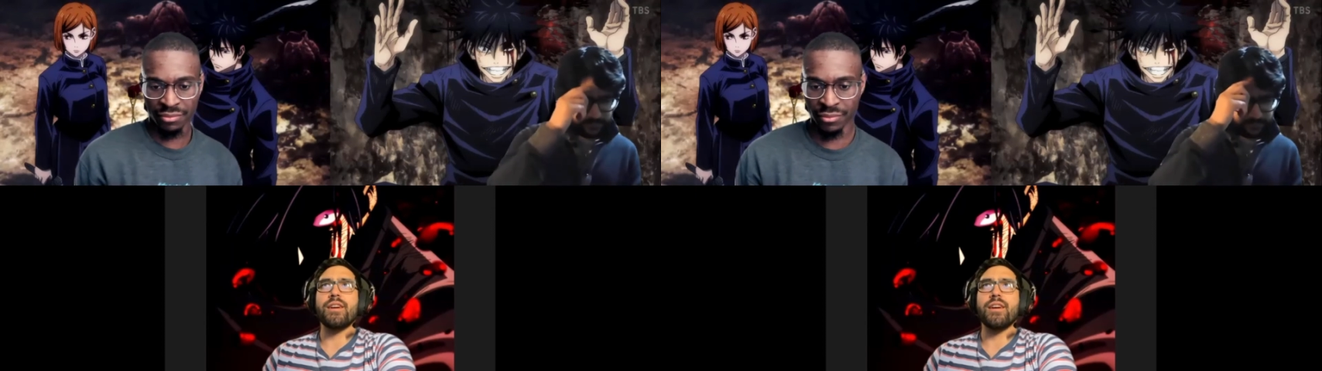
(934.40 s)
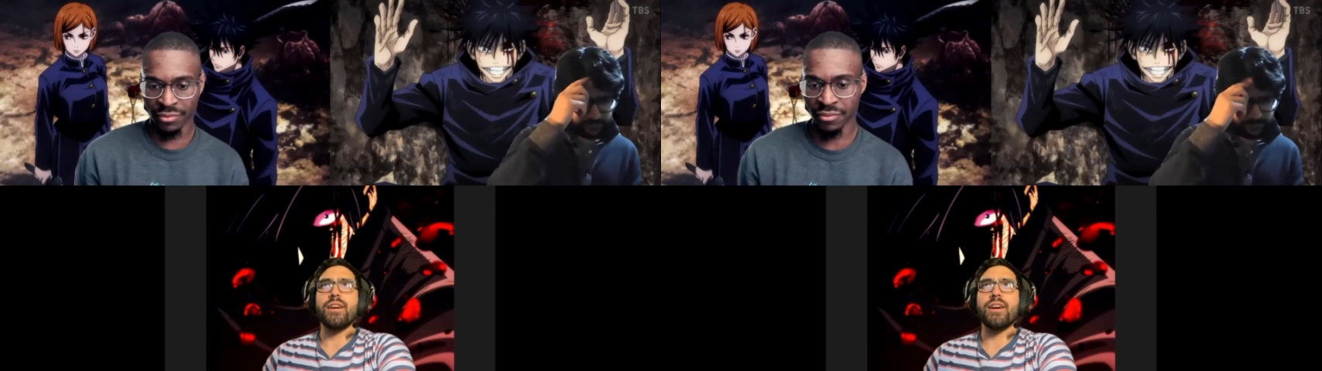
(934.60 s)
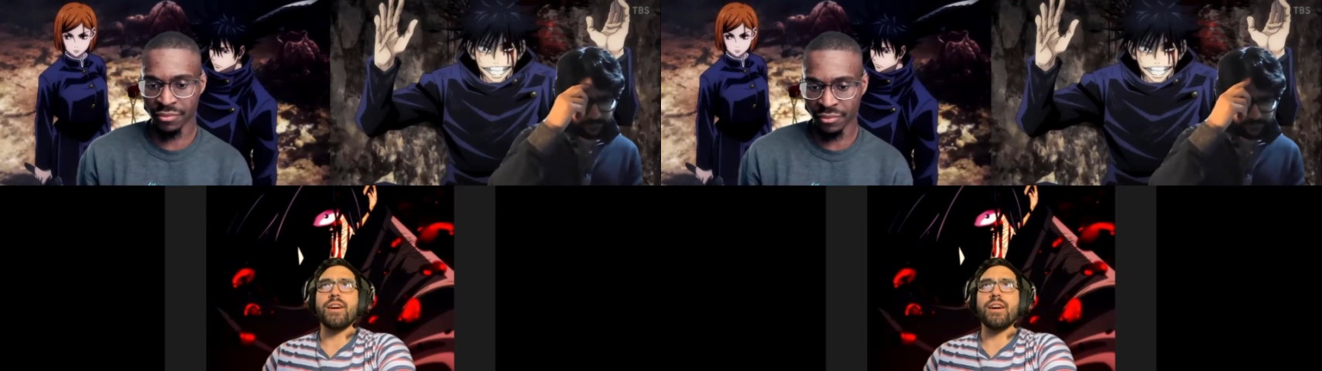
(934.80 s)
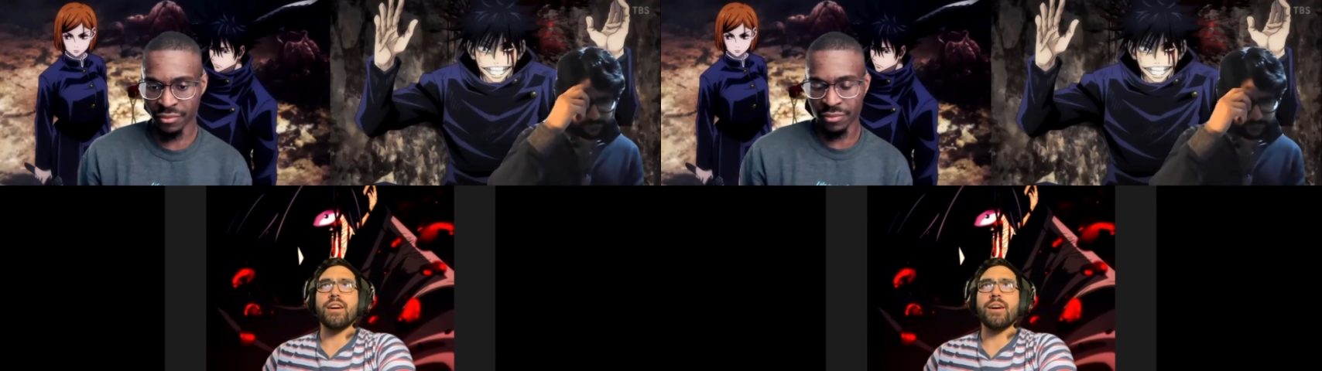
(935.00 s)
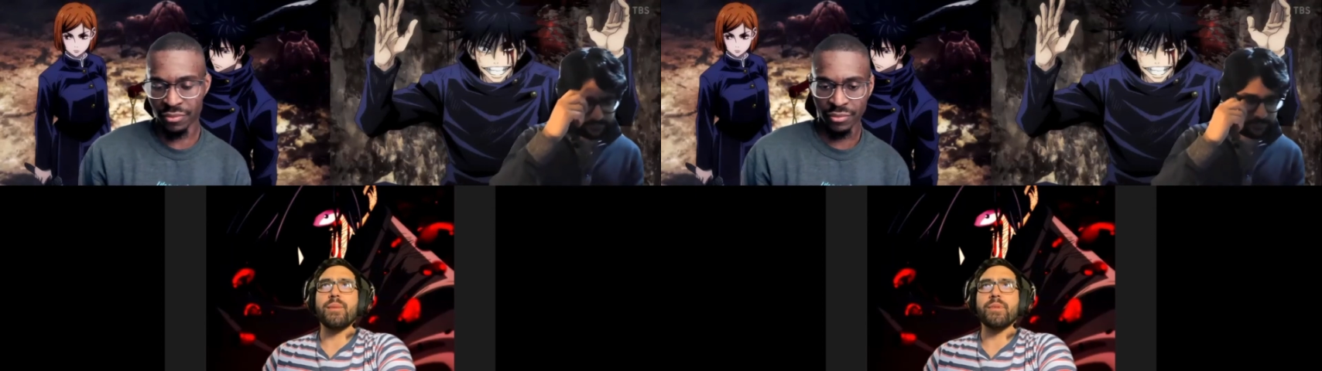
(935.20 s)
Speaker 1: uh, a
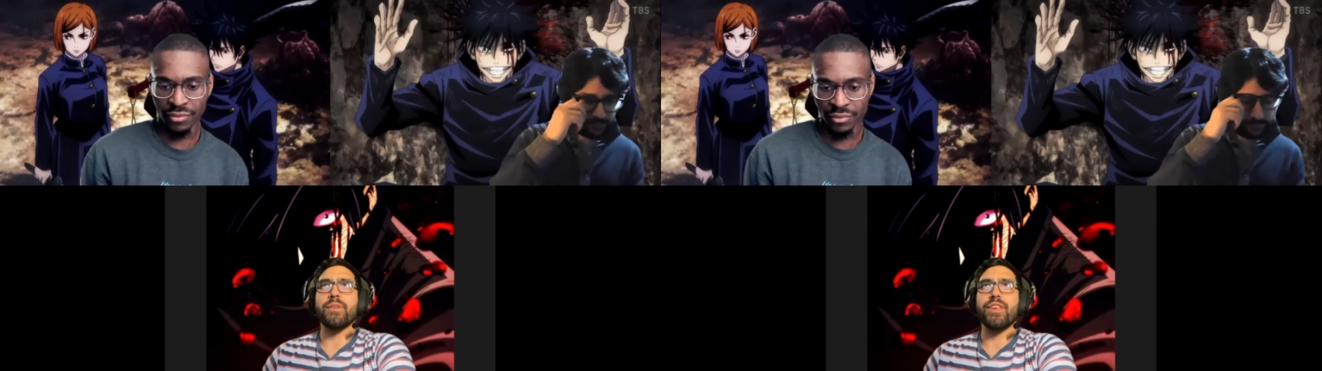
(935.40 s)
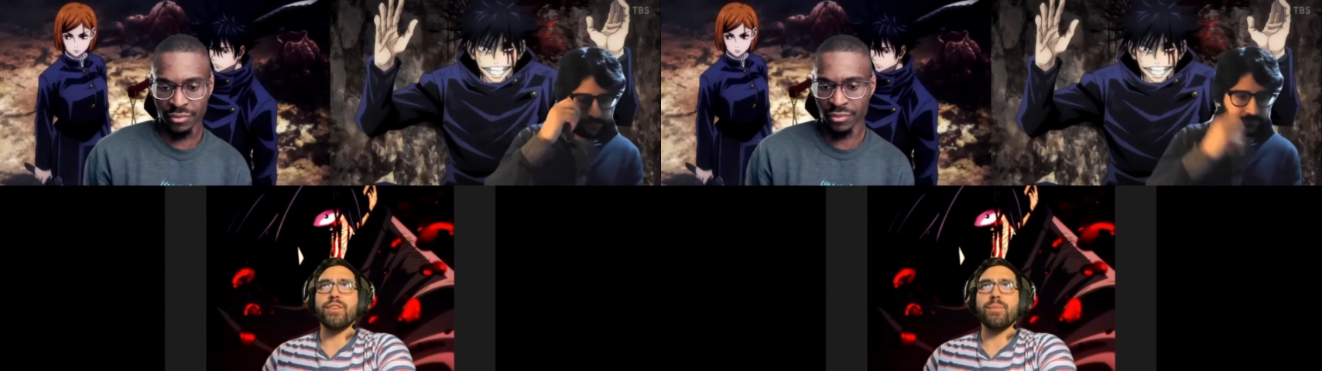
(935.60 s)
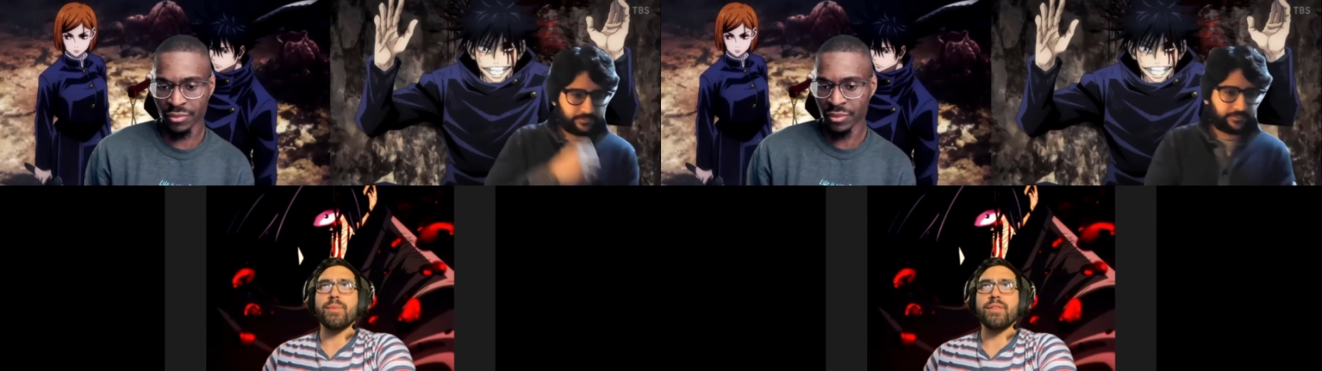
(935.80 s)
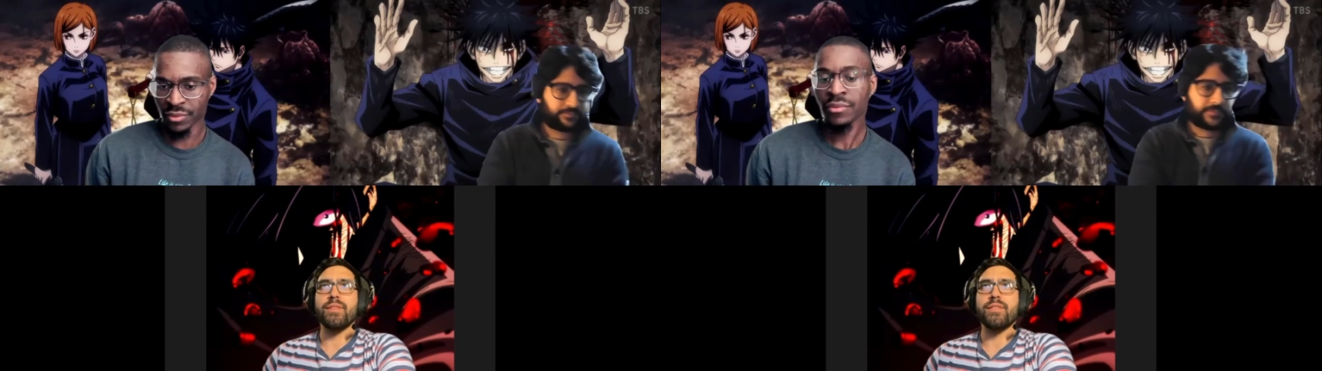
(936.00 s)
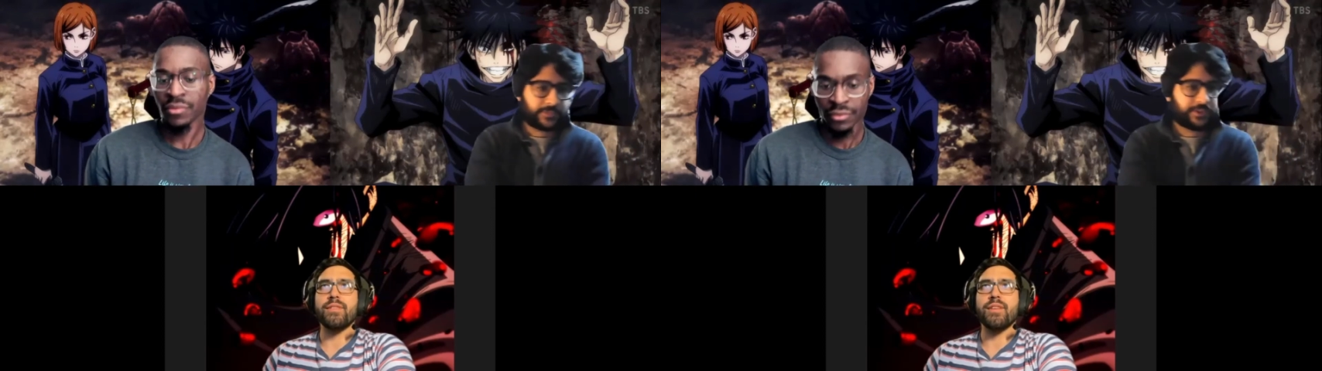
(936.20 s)
couple of
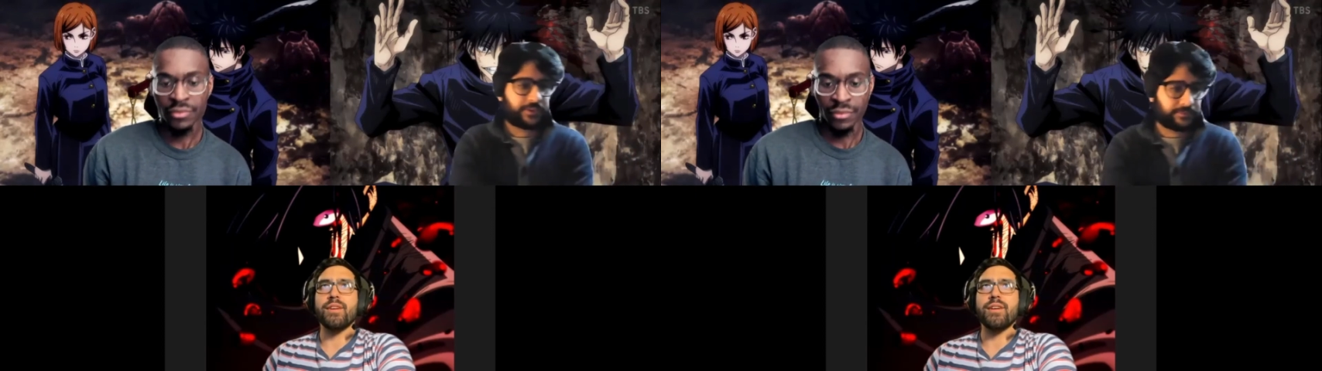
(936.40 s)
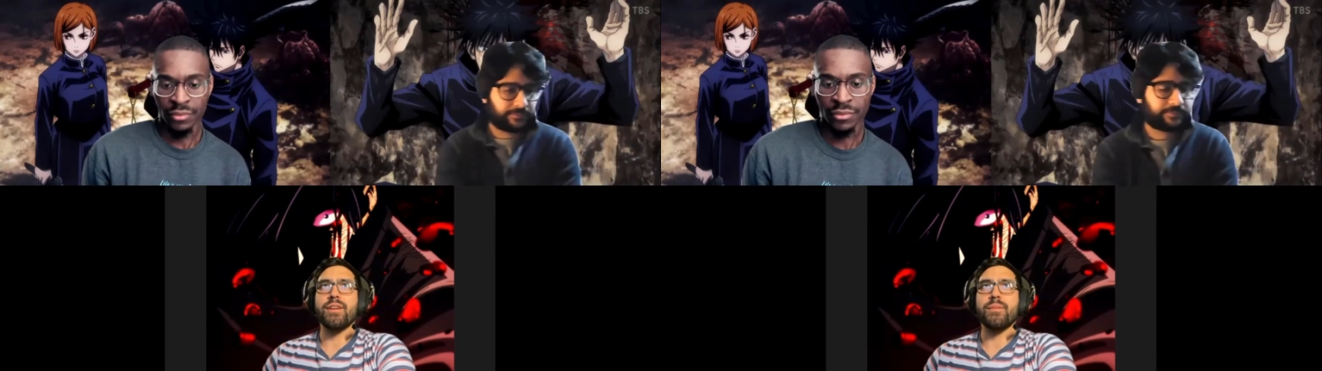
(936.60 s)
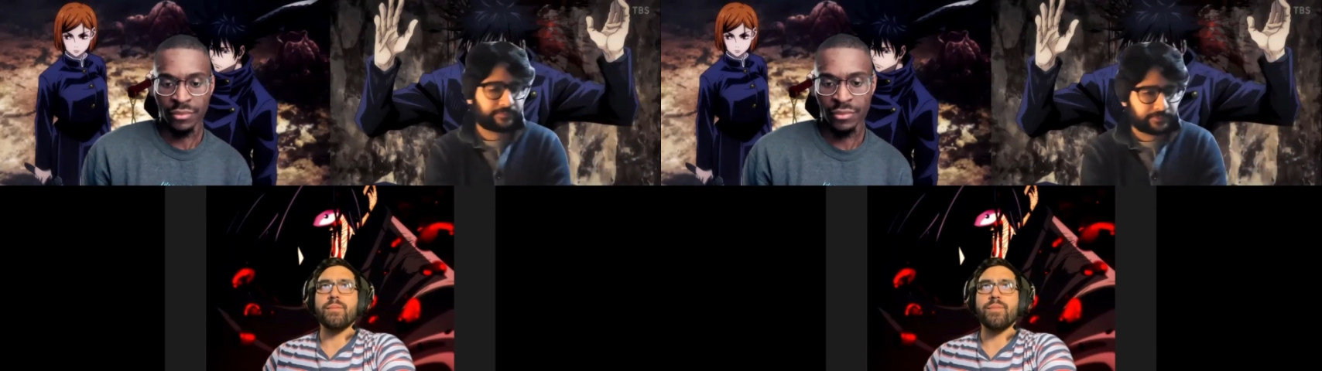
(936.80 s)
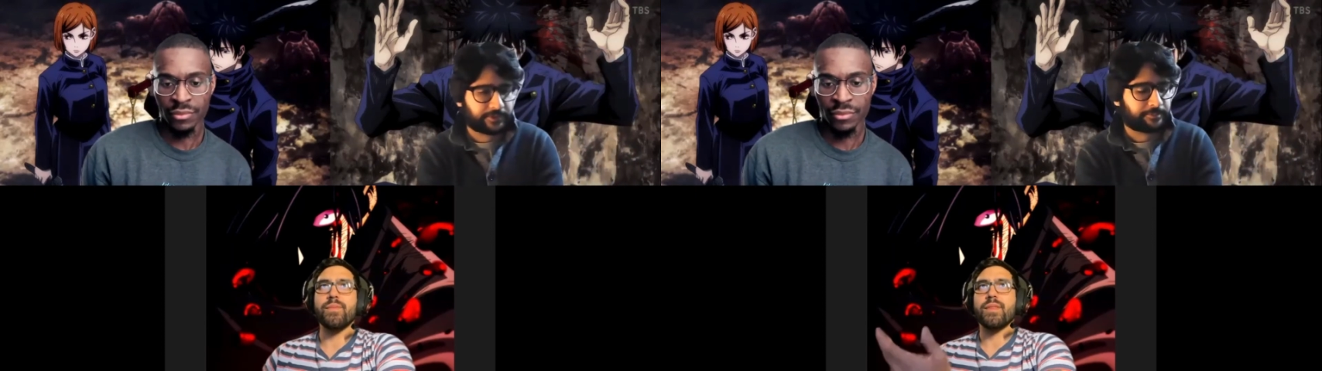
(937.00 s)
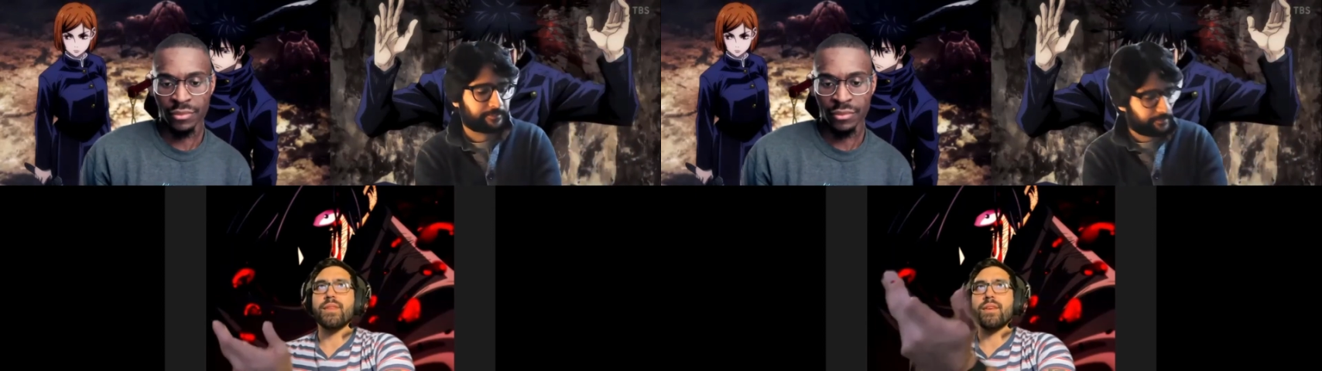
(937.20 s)
humans the yeah.
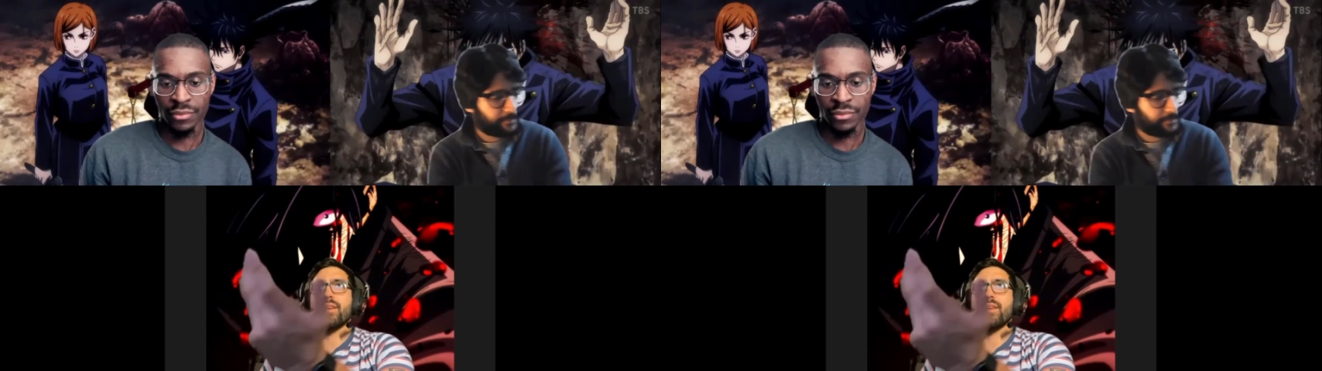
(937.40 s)
yep.